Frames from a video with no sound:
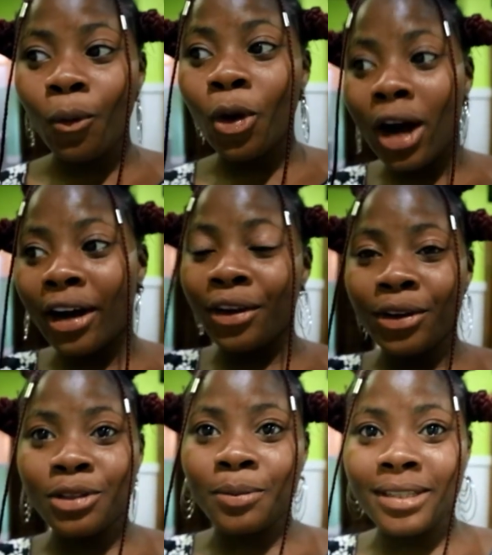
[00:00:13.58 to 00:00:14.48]
What are you
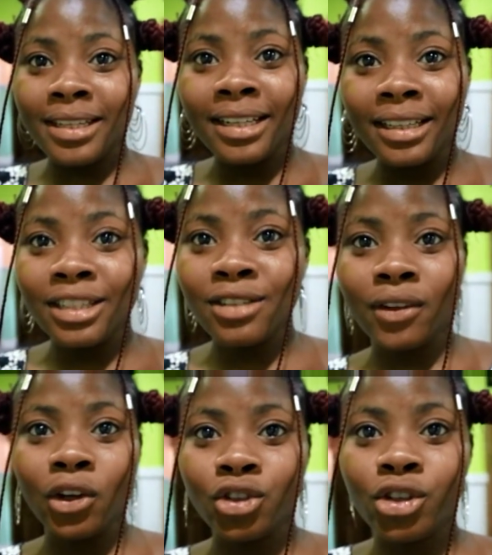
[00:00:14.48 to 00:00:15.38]
going to be seeing in this
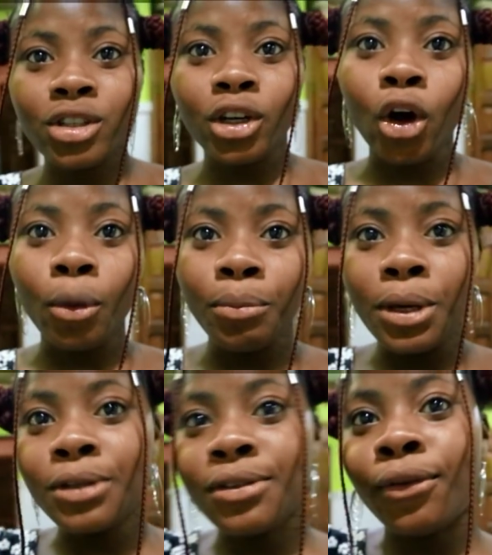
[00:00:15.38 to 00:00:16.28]
vlog? Just the
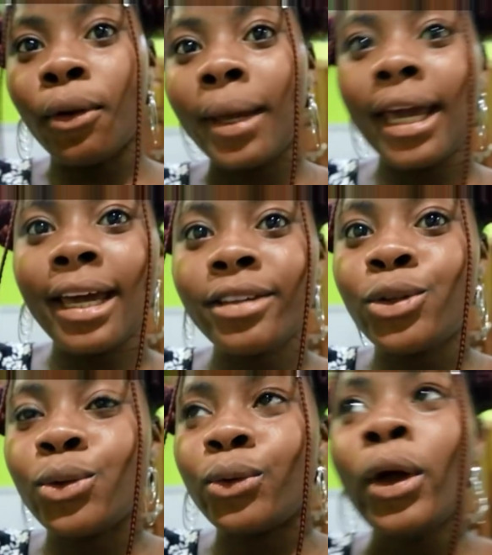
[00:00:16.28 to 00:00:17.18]
commute from here
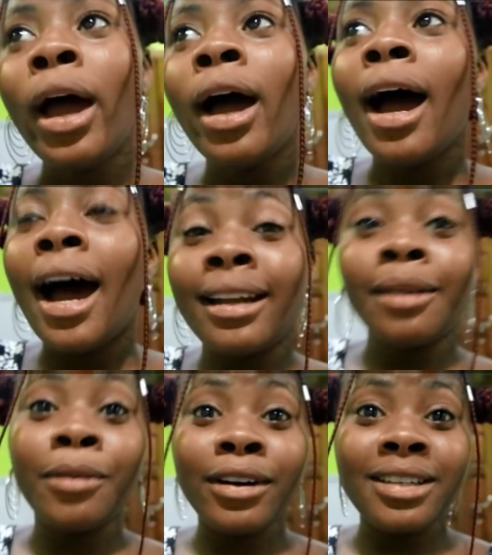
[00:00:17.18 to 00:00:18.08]
to
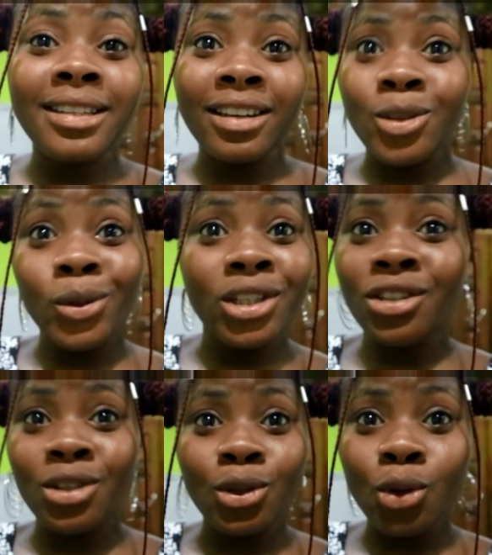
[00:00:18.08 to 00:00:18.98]
Anambra State, which
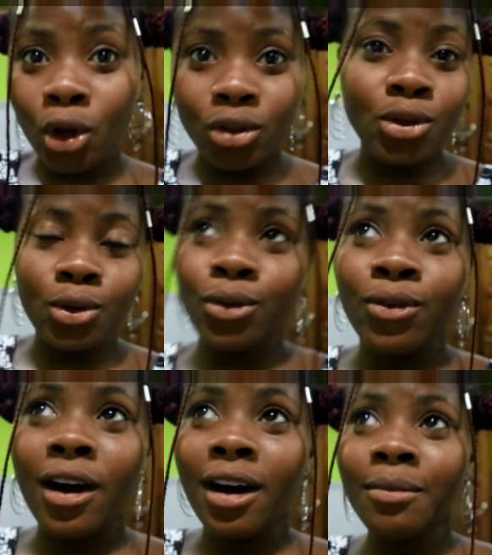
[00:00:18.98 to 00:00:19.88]
is not so
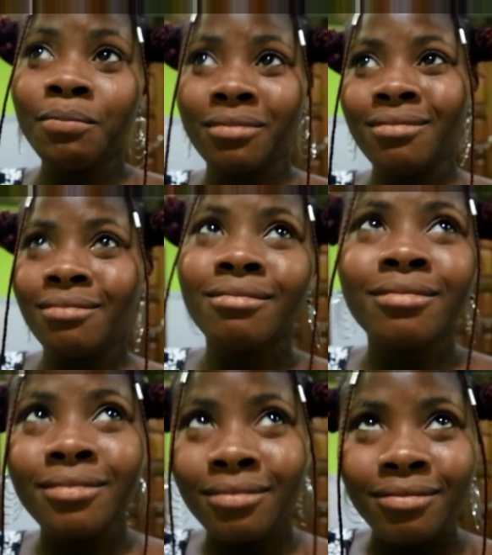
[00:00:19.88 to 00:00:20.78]
far.
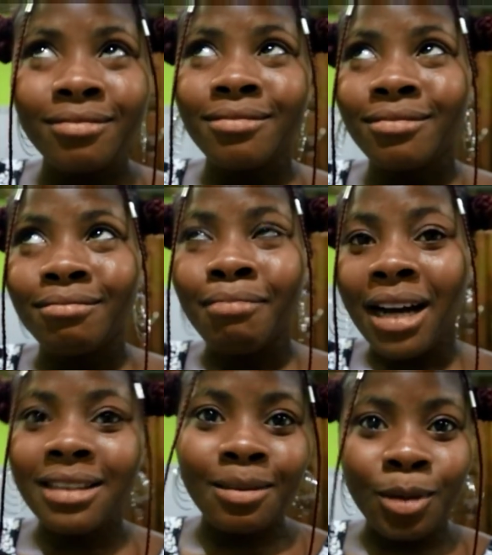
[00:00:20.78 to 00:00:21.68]

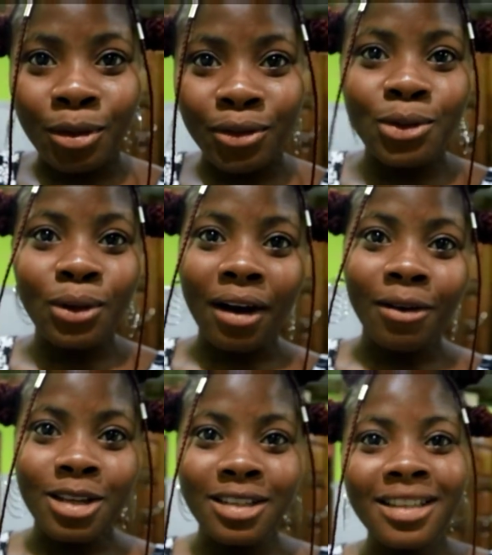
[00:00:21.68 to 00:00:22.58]
Maximum of 2
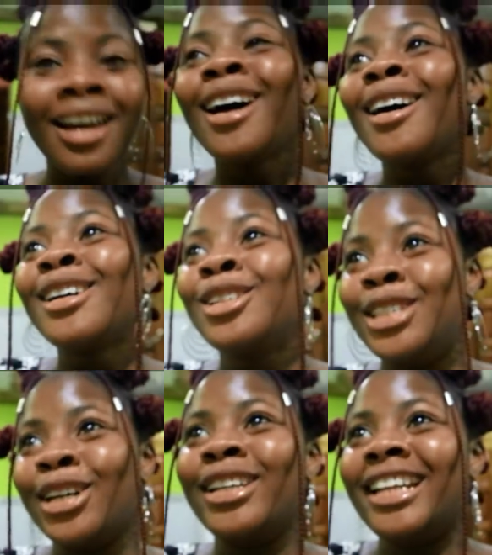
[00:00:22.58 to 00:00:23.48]
hours
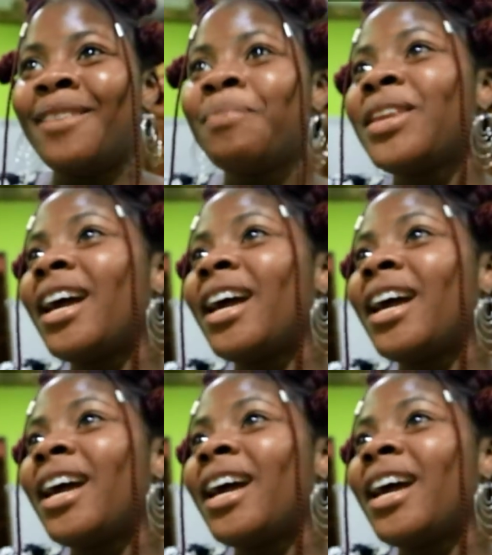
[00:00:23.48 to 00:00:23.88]
journey.